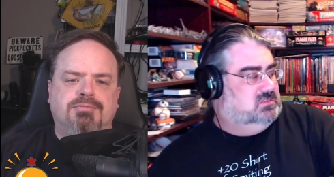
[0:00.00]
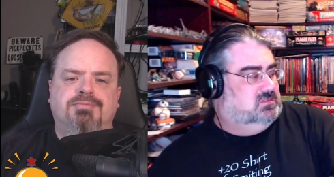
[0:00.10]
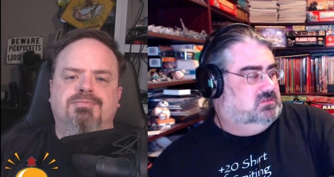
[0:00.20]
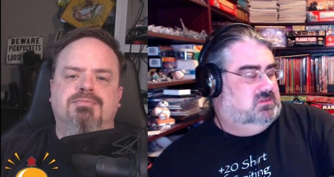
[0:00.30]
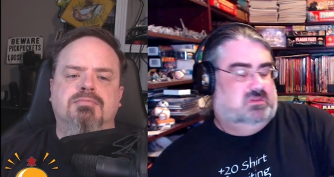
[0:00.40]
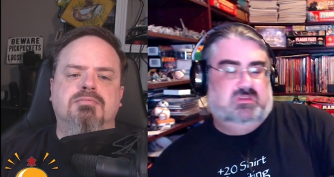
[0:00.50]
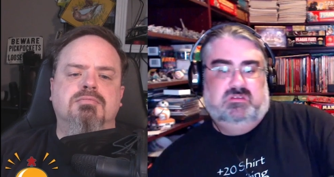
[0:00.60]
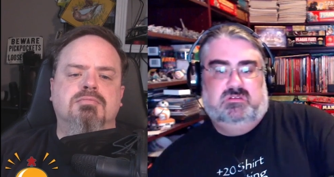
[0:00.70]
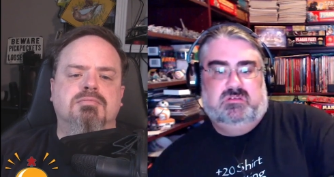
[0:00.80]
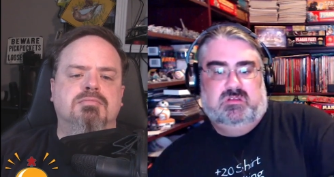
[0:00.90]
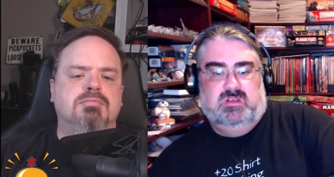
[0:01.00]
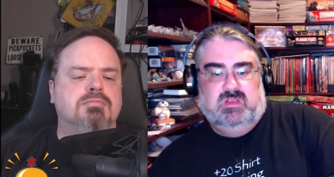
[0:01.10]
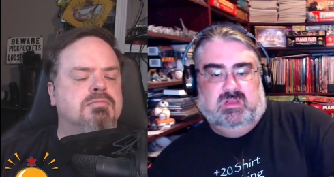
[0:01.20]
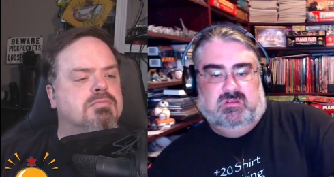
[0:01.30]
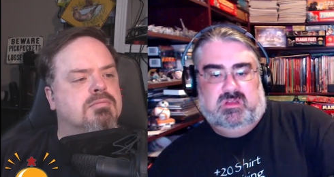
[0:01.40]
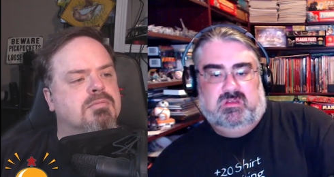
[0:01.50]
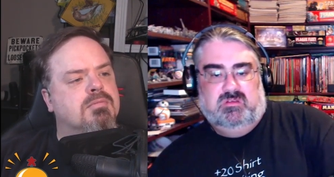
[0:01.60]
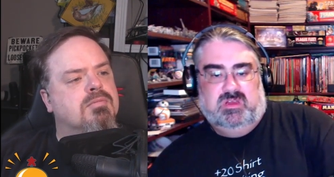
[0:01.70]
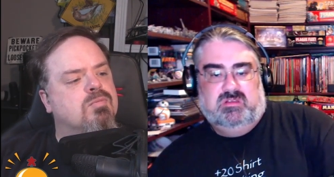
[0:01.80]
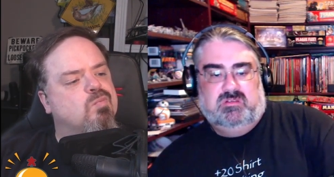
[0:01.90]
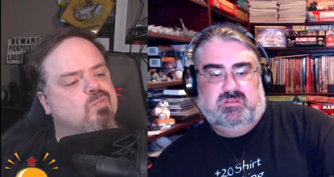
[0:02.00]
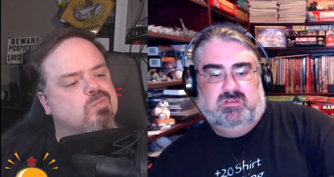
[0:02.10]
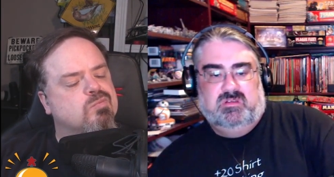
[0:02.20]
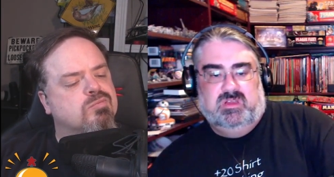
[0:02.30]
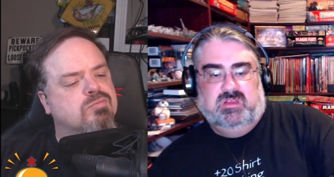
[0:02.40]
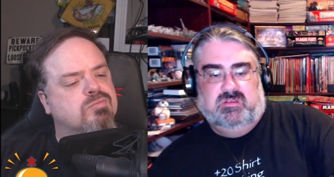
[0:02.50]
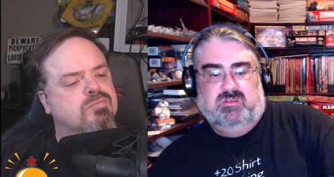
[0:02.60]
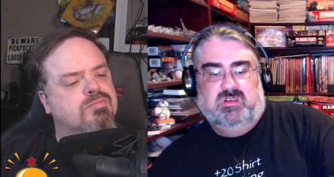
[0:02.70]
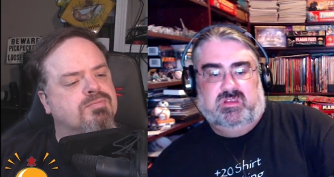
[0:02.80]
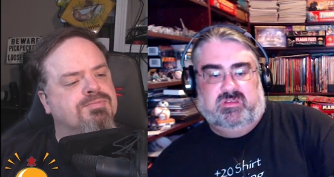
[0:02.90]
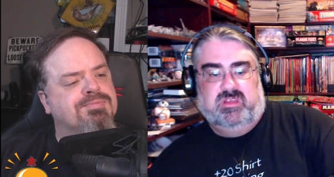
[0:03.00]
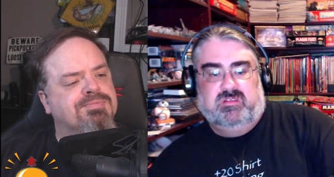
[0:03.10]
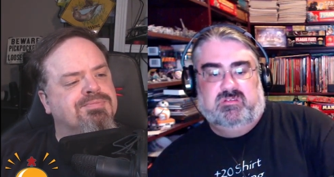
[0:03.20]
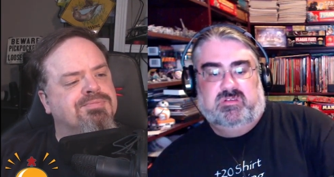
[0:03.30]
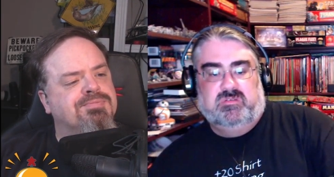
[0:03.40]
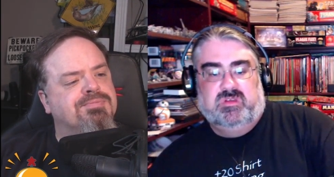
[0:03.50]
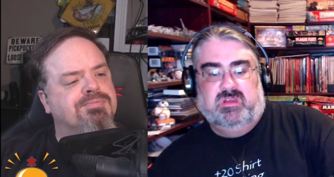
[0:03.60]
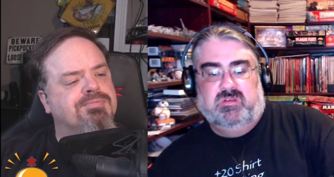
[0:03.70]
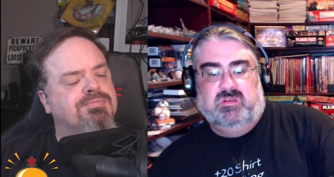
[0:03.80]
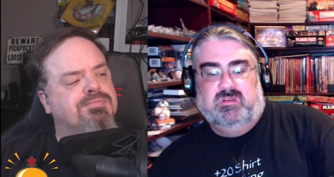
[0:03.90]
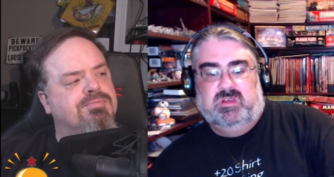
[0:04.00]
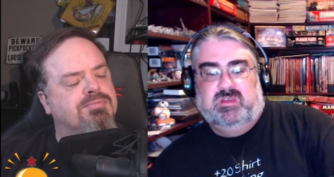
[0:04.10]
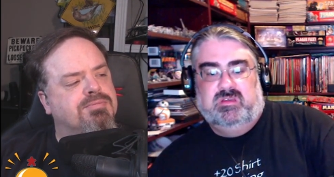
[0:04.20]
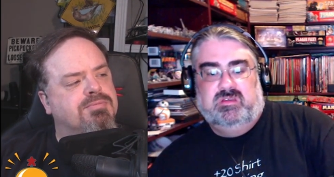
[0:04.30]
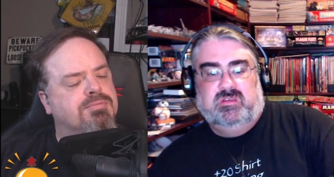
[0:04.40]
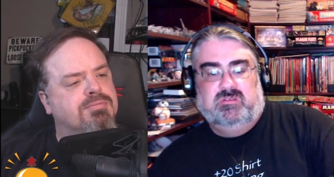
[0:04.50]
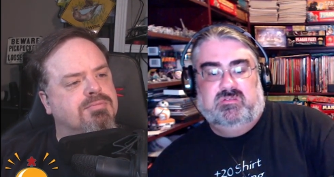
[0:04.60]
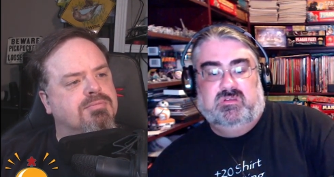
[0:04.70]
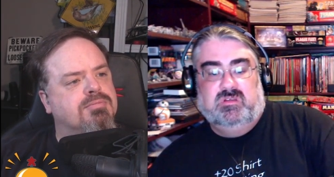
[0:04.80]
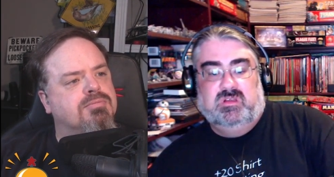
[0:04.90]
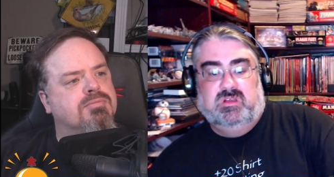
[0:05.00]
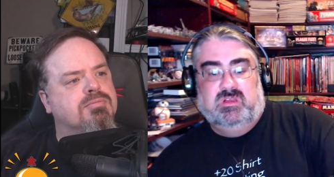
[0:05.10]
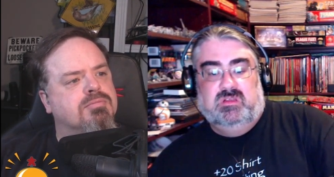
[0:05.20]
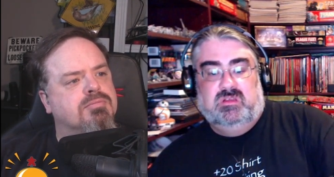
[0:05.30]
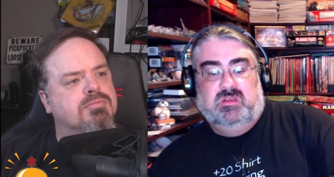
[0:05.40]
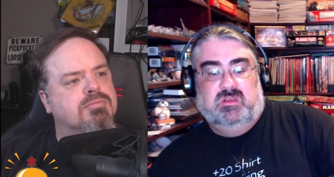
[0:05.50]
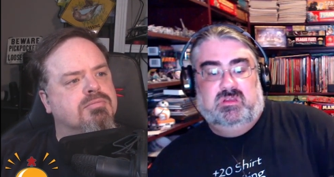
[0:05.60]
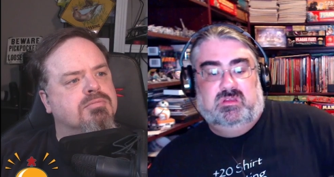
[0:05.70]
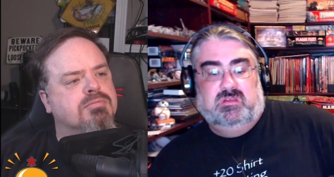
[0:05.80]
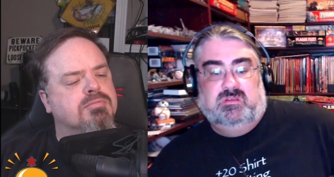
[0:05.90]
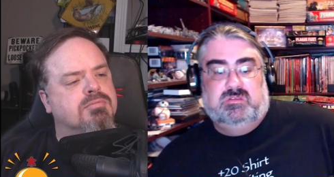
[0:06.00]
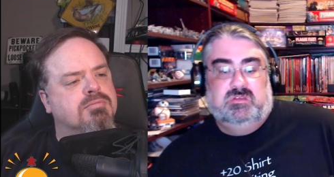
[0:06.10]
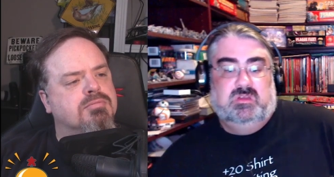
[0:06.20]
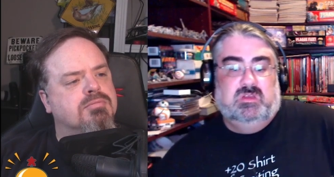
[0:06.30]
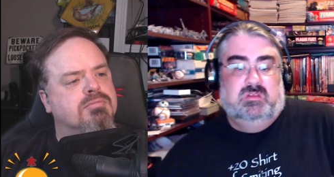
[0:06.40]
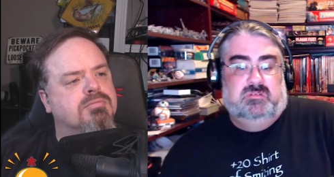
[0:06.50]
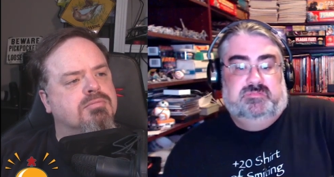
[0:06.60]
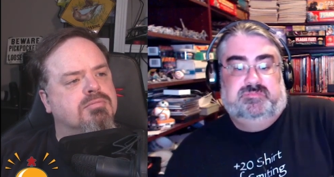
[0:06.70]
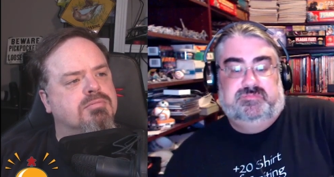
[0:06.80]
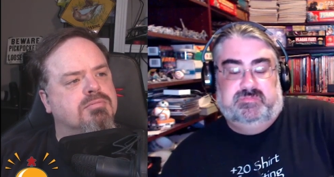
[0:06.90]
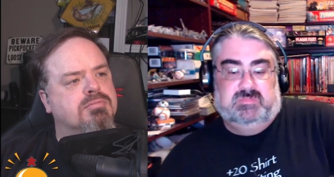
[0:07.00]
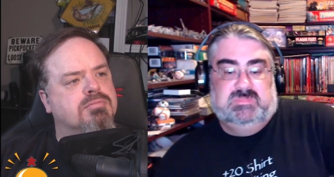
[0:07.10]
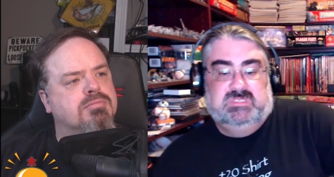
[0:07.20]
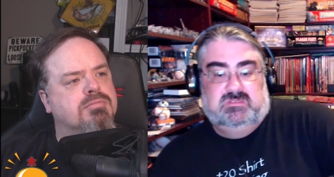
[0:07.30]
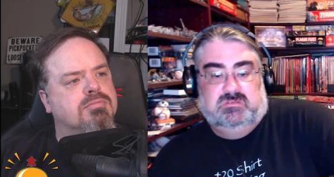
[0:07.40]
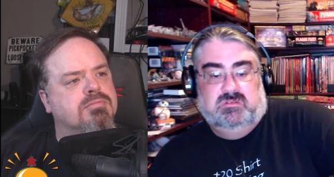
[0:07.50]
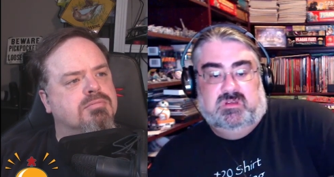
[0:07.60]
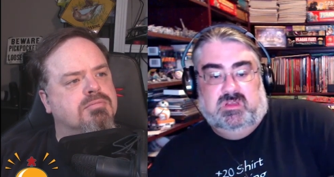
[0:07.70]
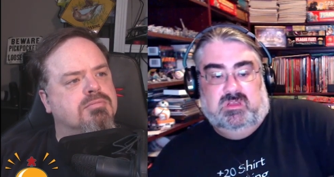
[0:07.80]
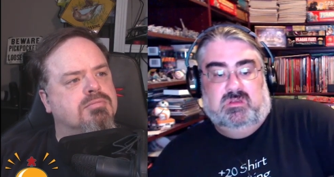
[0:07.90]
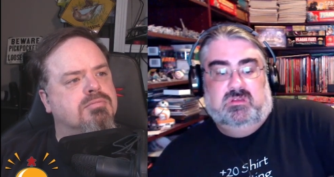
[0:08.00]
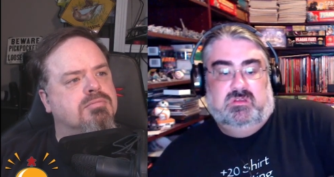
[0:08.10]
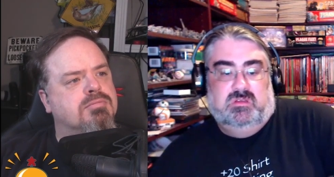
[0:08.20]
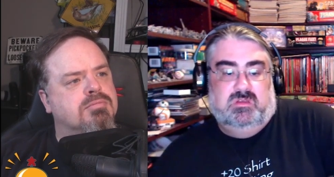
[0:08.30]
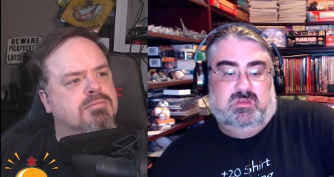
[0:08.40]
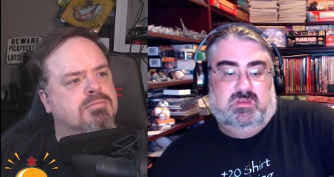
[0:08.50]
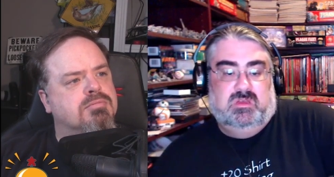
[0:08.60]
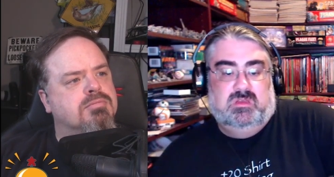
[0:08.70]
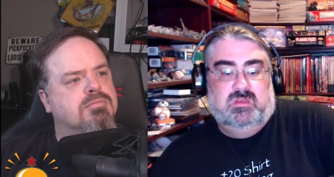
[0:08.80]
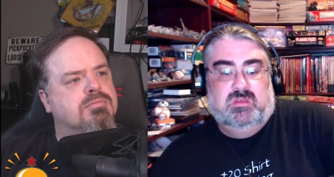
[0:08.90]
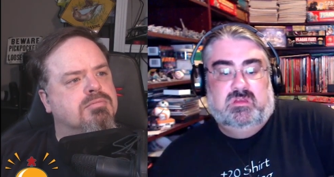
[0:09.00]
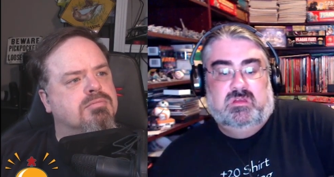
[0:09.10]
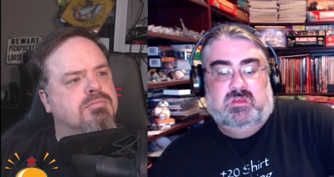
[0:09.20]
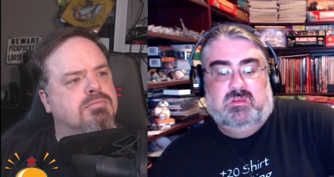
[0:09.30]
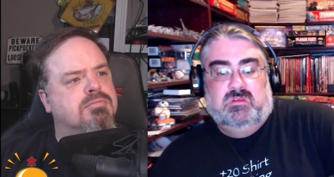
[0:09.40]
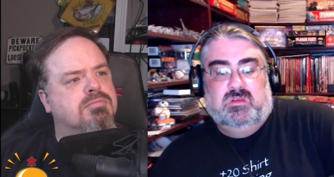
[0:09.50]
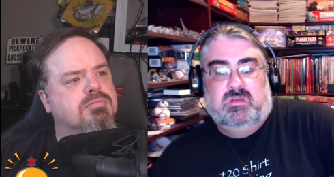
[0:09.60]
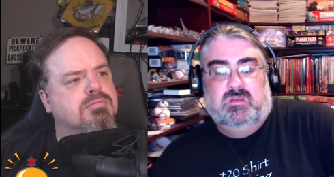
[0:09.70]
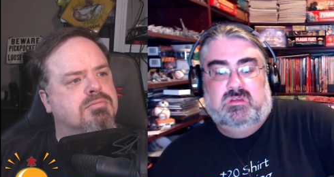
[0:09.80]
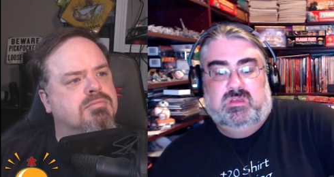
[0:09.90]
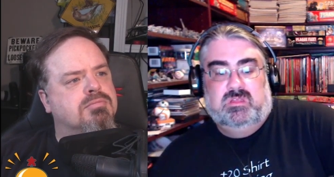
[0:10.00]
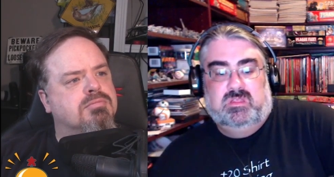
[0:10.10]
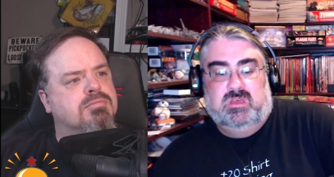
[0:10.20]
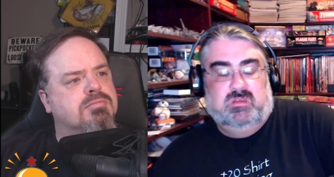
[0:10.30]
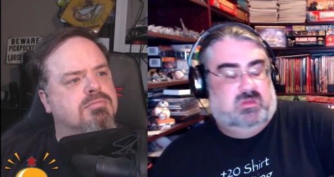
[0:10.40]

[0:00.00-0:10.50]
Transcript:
Speaker 1: So, again, that that factor that it might be more convenient for you to sell locally means you you might pick a price that you're willing to settle for a little bit less. But then when you go to list that